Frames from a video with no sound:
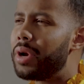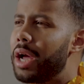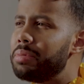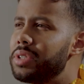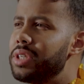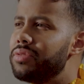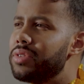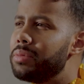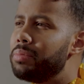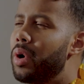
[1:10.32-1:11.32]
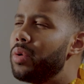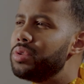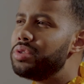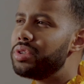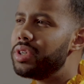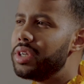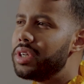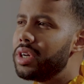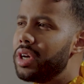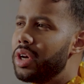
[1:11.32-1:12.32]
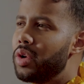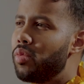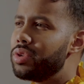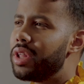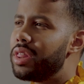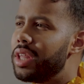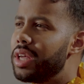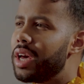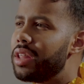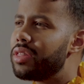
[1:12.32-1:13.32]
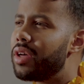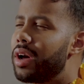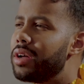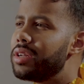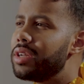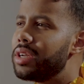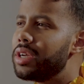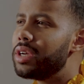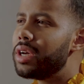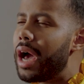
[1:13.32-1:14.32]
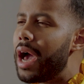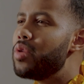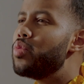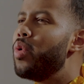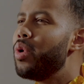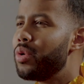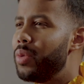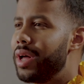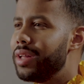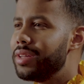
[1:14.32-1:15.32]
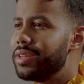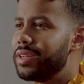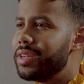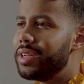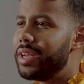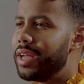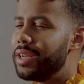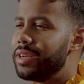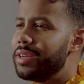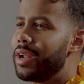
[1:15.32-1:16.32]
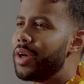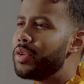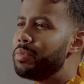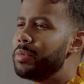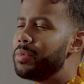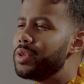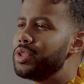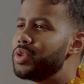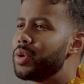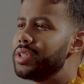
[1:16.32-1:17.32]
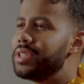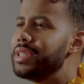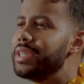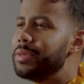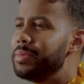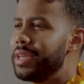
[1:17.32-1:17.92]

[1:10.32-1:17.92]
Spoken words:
Perhaps even poetry was a thing I thought I wore well, and other people enjoyed seeing